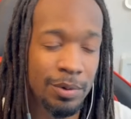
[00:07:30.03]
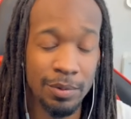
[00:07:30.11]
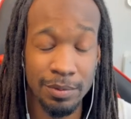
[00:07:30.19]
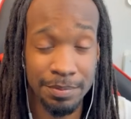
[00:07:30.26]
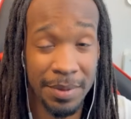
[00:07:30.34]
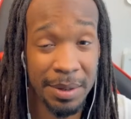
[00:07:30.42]

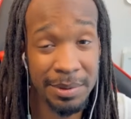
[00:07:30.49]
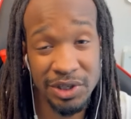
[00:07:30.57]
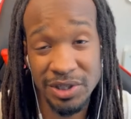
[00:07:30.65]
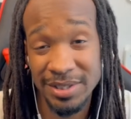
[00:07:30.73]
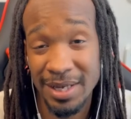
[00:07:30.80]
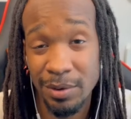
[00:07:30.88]
Maybe
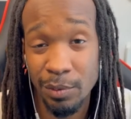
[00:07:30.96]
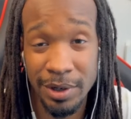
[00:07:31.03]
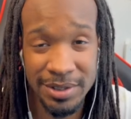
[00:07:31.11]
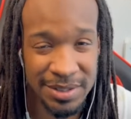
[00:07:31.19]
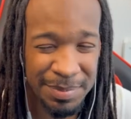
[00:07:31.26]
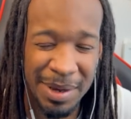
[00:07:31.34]
she said it
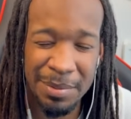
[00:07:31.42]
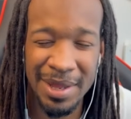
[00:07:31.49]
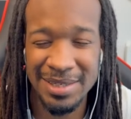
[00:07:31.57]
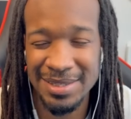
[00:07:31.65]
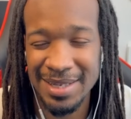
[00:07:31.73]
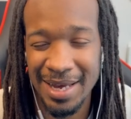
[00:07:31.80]
once. Maybe
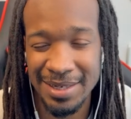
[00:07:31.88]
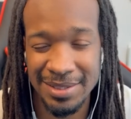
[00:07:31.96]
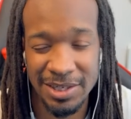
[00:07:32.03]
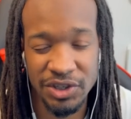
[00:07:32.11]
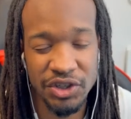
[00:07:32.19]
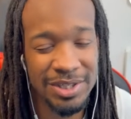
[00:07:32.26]
that's an
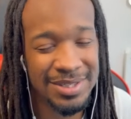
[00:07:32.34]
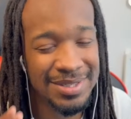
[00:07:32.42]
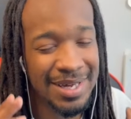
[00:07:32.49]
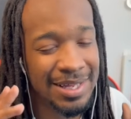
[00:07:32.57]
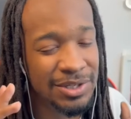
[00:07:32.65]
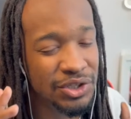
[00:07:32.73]
accident. She
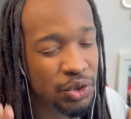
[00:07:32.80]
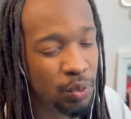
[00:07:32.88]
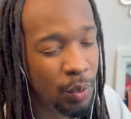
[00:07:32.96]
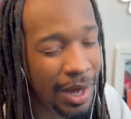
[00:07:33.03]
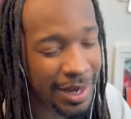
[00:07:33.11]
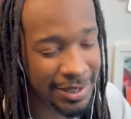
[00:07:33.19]
said it
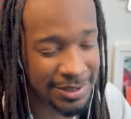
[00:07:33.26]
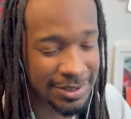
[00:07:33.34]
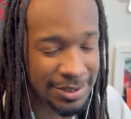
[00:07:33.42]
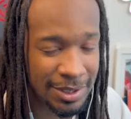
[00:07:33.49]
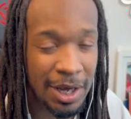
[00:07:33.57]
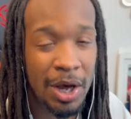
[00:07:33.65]

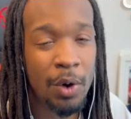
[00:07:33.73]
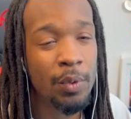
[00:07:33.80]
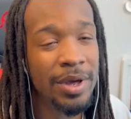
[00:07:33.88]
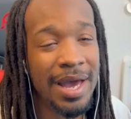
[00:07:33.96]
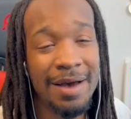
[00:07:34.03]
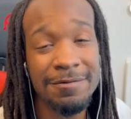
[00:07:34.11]
twice.
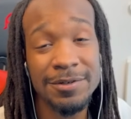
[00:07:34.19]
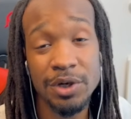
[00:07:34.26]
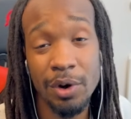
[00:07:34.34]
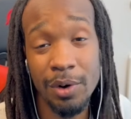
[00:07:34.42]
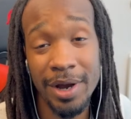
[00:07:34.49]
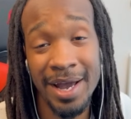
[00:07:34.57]
We have to
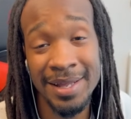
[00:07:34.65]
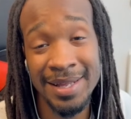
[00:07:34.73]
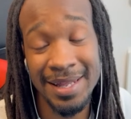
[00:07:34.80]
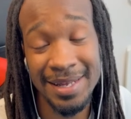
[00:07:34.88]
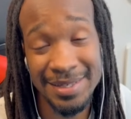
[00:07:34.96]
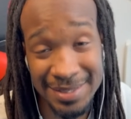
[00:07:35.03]
go ahead
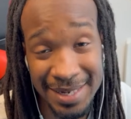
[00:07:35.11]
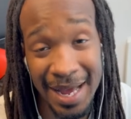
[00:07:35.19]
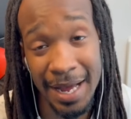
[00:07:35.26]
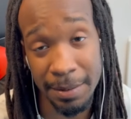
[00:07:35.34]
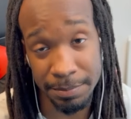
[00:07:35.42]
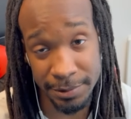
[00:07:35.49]
and
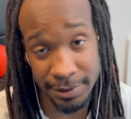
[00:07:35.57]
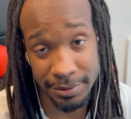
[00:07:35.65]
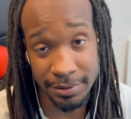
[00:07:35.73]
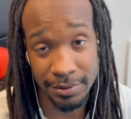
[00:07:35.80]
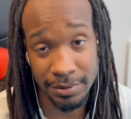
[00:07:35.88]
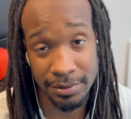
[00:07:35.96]
adopt.
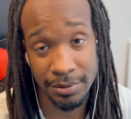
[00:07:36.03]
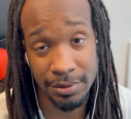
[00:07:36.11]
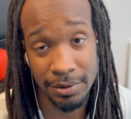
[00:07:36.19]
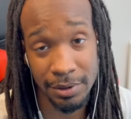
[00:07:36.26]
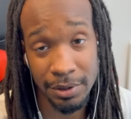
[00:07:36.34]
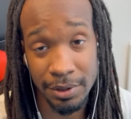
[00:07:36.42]

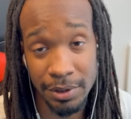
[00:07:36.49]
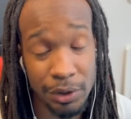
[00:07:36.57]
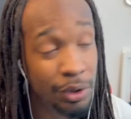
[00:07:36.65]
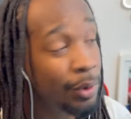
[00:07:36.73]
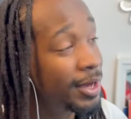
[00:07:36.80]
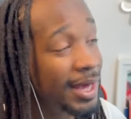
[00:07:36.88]

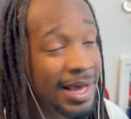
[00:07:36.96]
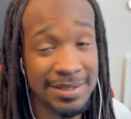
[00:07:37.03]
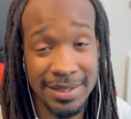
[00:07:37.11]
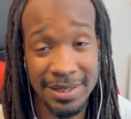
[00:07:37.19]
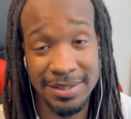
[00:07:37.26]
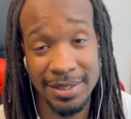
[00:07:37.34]
You know what,
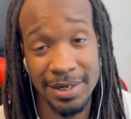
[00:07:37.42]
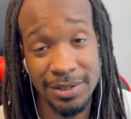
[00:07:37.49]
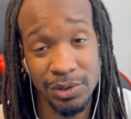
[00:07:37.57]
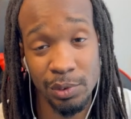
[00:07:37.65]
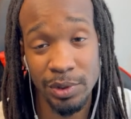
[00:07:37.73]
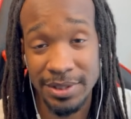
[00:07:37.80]
guys? It's
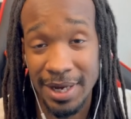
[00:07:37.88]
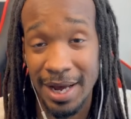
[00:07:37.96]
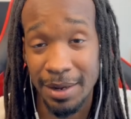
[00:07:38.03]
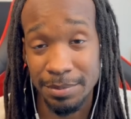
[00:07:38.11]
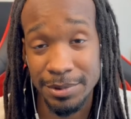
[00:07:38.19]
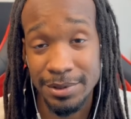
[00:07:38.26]
good to
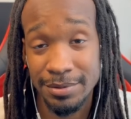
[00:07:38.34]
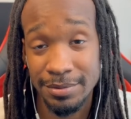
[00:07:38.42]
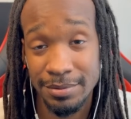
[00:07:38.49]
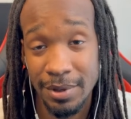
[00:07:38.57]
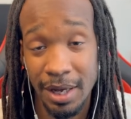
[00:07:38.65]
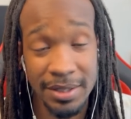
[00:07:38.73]
adopt.
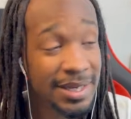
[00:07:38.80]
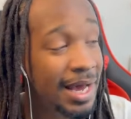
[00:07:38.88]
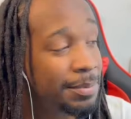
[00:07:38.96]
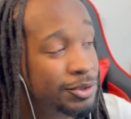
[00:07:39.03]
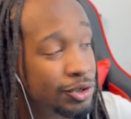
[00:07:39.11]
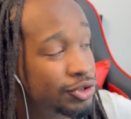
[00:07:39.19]

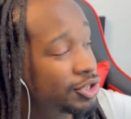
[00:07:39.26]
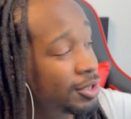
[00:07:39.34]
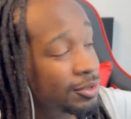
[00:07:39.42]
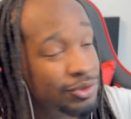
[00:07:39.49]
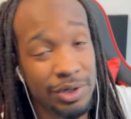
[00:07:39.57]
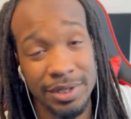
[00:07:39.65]
Adopt your
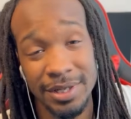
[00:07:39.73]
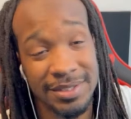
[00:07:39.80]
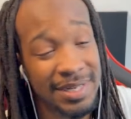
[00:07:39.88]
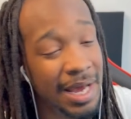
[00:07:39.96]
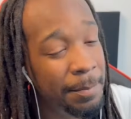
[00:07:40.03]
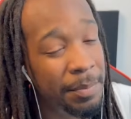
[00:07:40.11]
children.
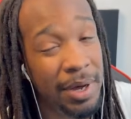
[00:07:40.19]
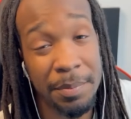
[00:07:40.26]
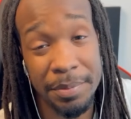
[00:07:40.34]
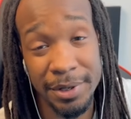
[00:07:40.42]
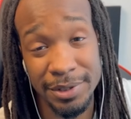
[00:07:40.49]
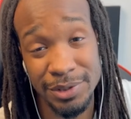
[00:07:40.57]
Adopt
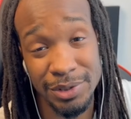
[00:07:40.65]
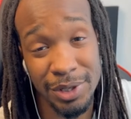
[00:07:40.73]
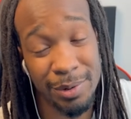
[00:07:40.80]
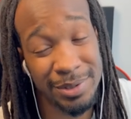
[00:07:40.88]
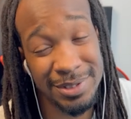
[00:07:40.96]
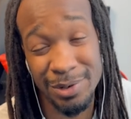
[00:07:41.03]
puppies.
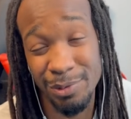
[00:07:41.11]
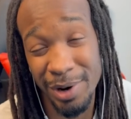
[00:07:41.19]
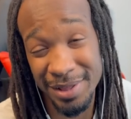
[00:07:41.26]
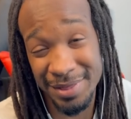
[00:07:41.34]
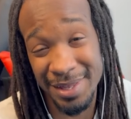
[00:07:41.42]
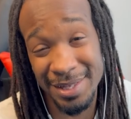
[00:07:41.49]
It's a
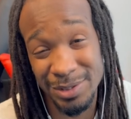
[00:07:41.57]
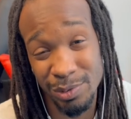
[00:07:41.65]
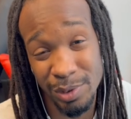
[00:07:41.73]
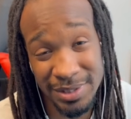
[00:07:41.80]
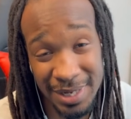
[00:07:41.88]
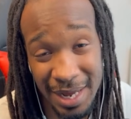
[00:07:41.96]
great thing
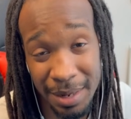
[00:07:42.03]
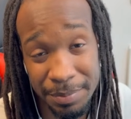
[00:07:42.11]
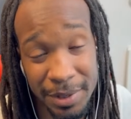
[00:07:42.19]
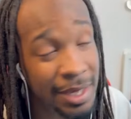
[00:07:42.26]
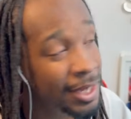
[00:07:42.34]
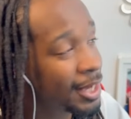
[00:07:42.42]
to
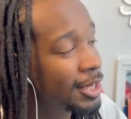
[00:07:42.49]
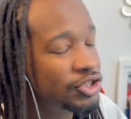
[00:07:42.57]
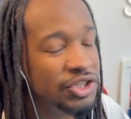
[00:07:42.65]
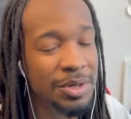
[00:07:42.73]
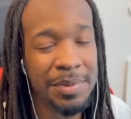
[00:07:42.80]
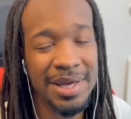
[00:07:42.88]
adopt.
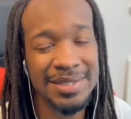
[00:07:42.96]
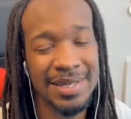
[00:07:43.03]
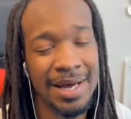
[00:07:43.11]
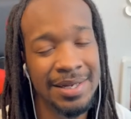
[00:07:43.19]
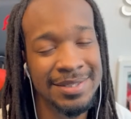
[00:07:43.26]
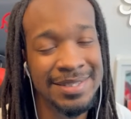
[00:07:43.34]
She means
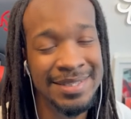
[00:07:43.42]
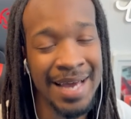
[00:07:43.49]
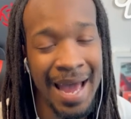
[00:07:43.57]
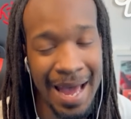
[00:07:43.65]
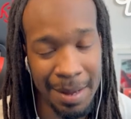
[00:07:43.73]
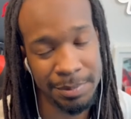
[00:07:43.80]

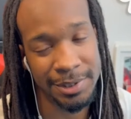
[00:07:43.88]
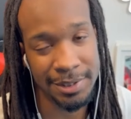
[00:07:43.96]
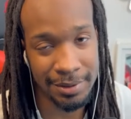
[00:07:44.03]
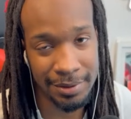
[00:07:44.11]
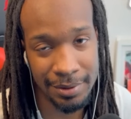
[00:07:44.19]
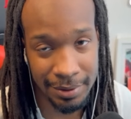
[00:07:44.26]
adapt,
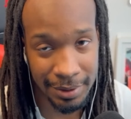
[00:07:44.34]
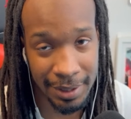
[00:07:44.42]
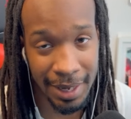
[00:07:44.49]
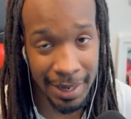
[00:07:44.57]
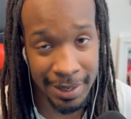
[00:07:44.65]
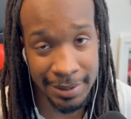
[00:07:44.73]

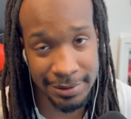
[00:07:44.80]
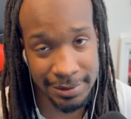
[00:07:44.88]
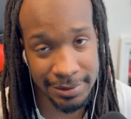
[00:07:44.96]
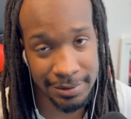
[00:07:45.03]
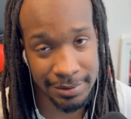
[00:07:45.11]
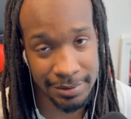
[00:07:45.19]
guys.